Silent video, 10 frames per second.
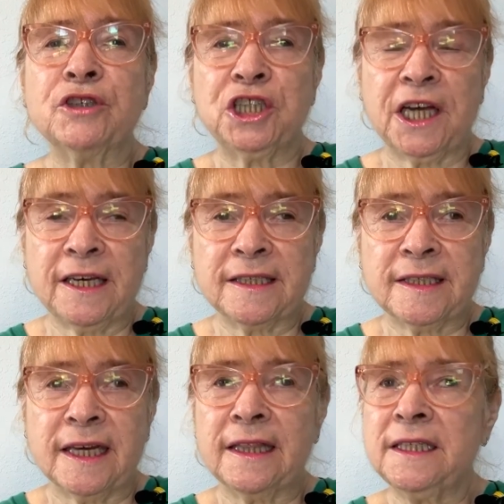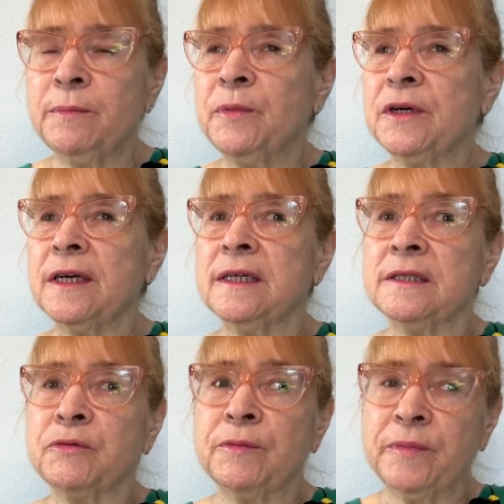Chase, and this book
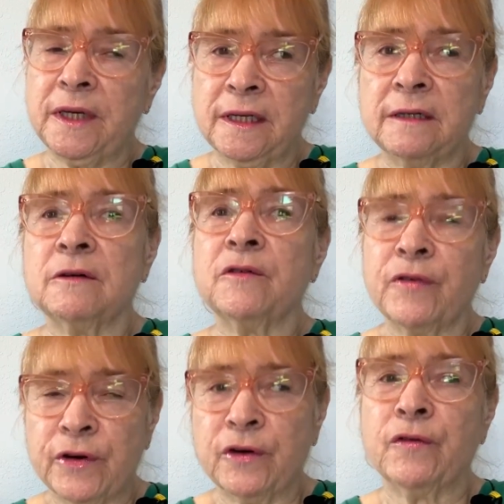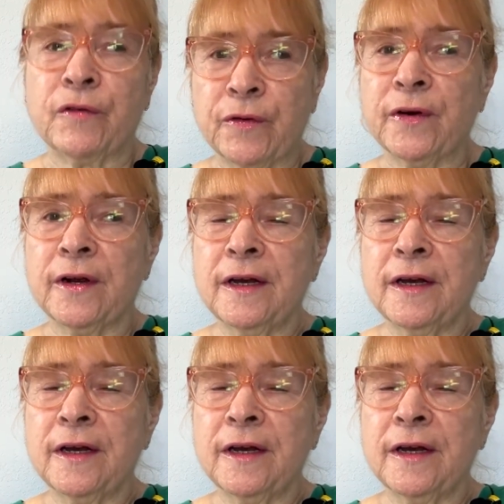is repeated over and over